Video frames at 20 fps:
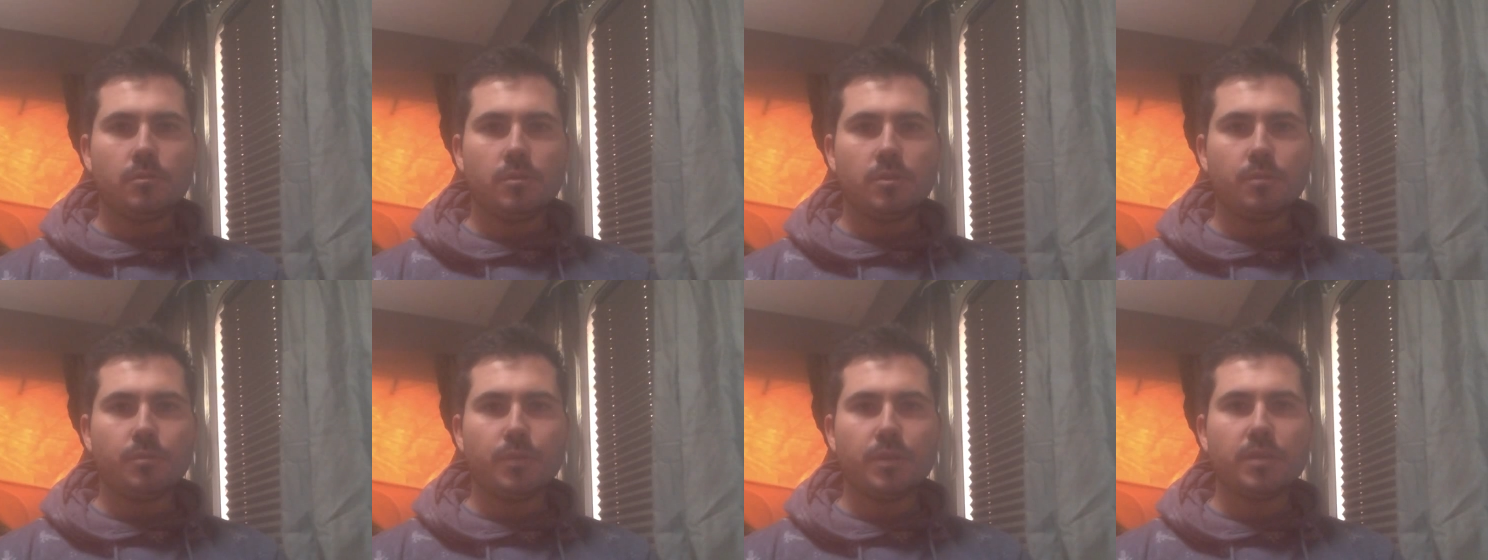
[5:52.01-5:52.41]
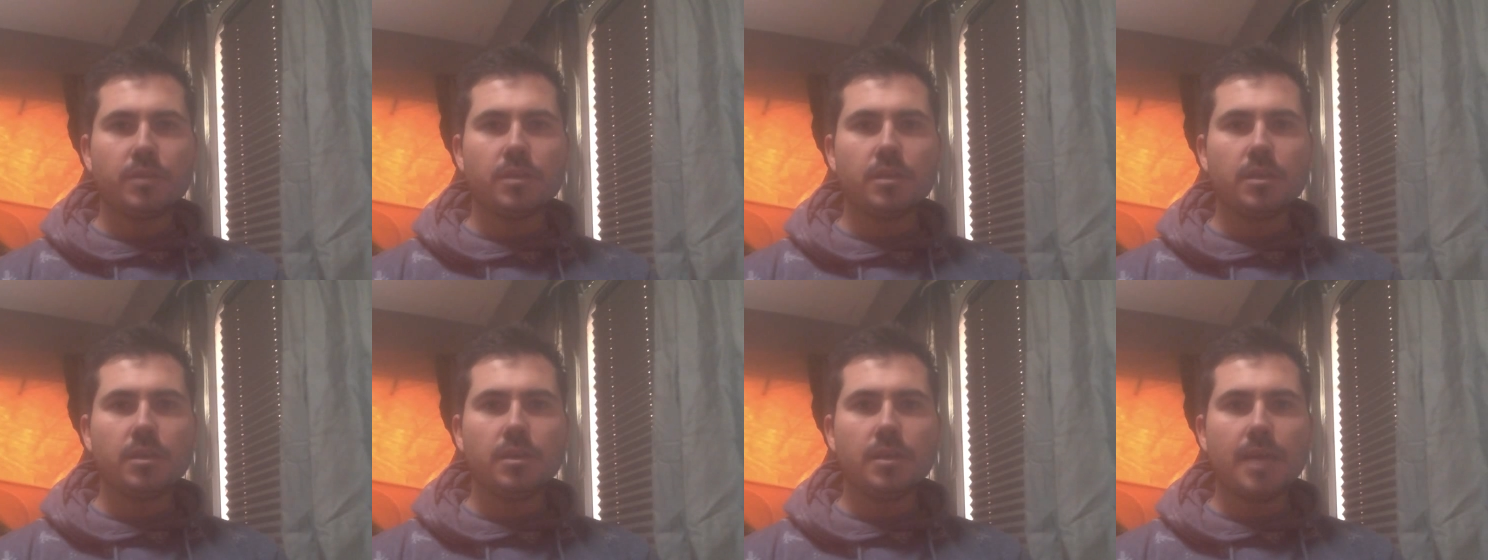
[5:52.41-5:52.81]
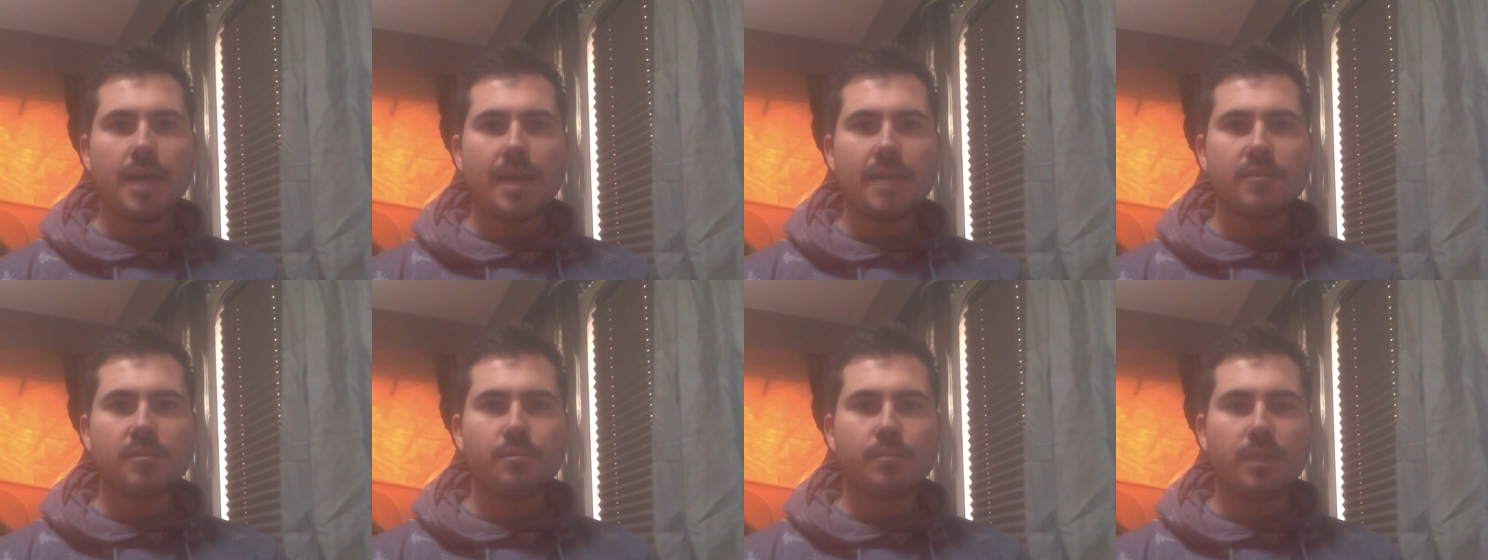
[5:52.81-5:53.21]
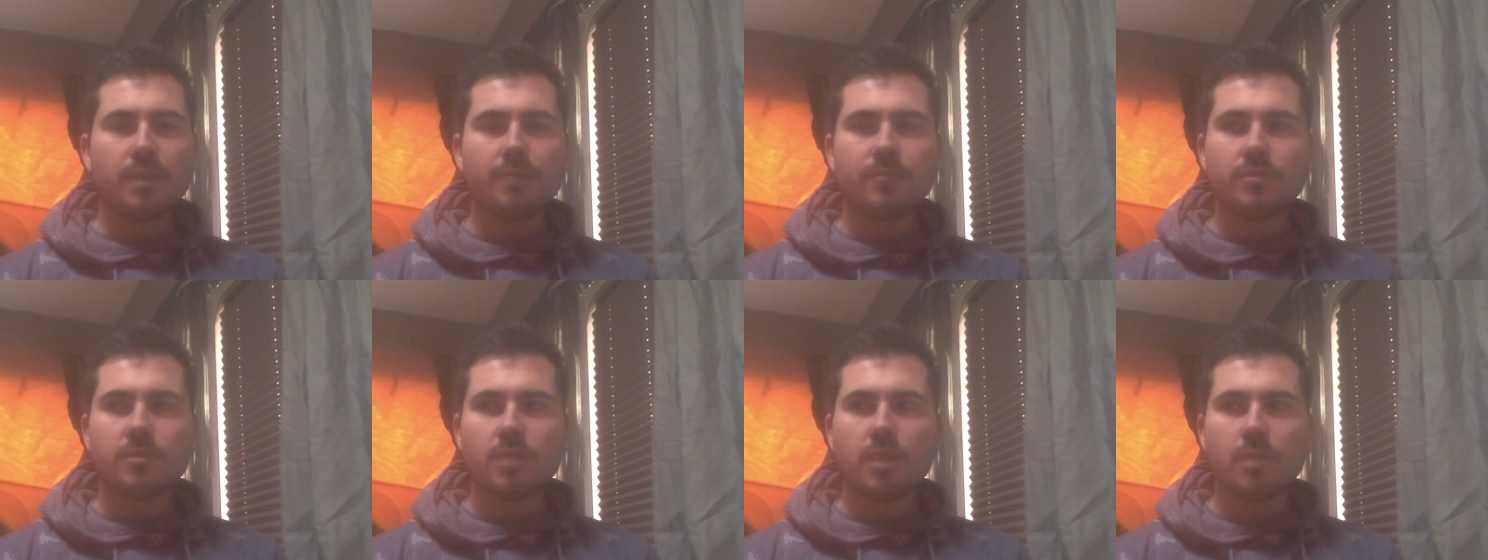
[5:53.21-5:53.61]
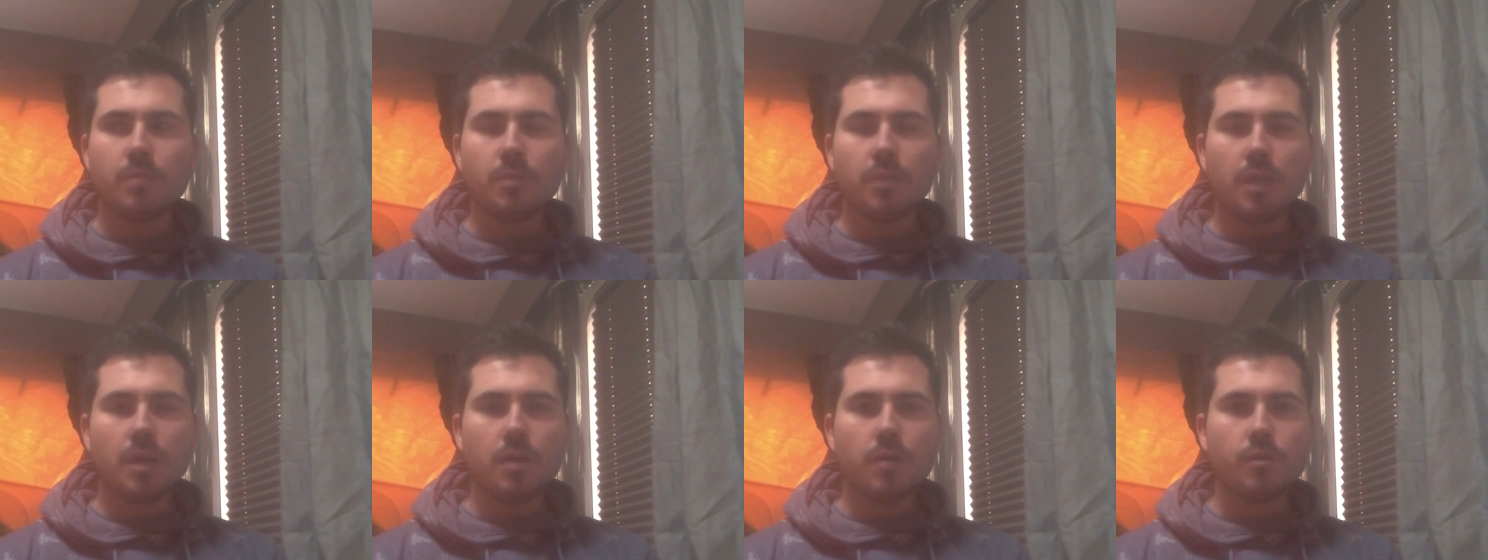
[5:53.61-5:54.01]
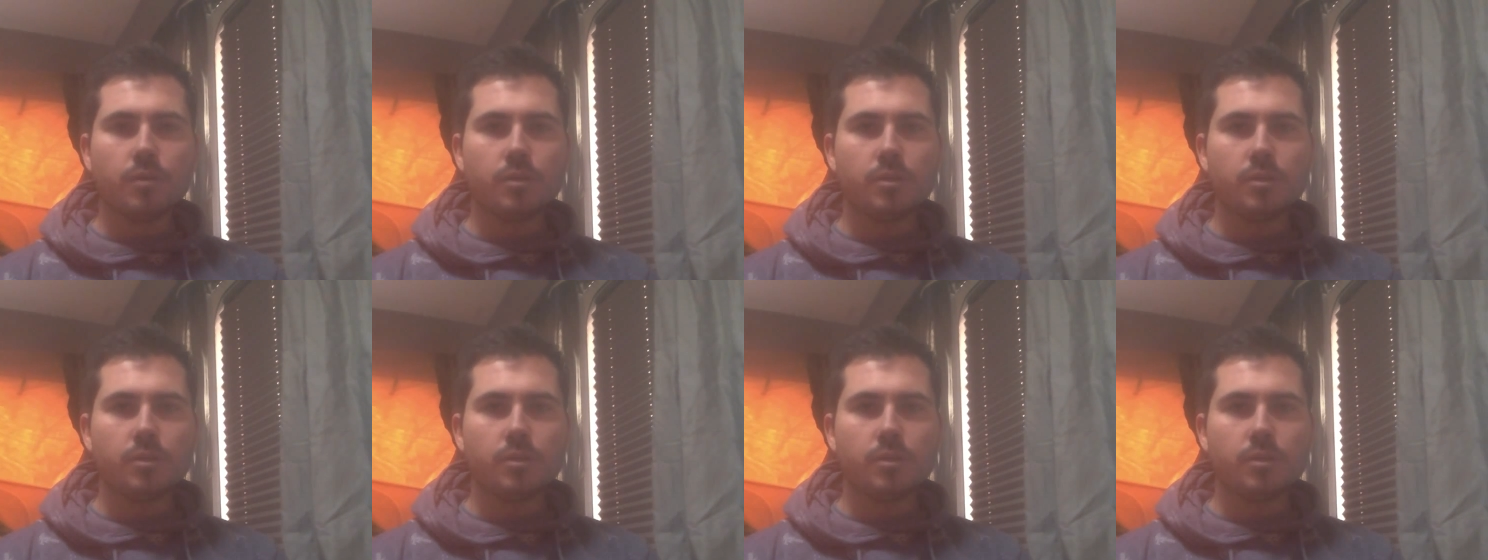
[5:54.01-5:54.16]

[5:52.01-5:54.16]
depicting as above, so below.